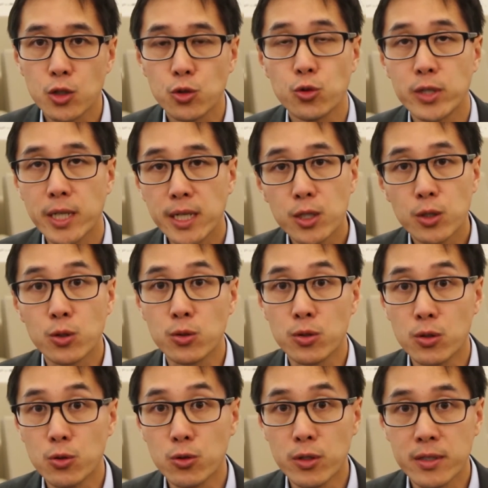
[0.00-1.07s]
Today, you could
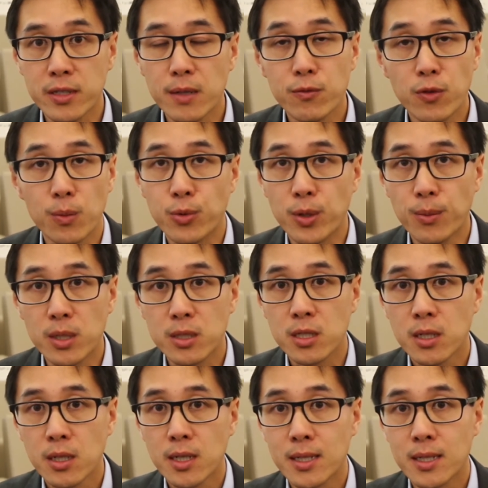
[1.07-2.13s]
do the same for pretty much
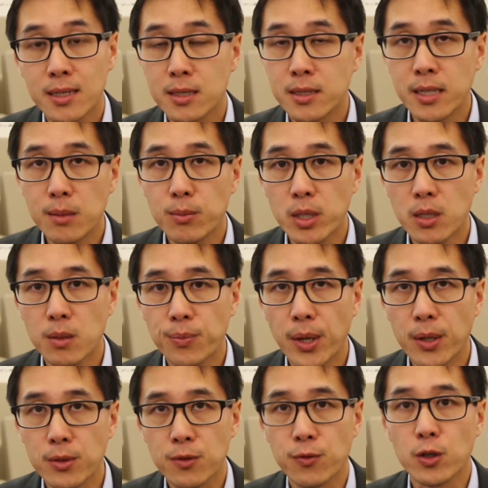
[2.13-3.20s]
£10 million,
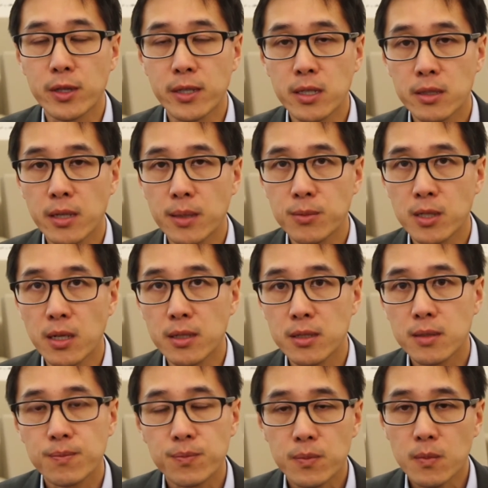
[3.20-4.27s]
for 10 times less.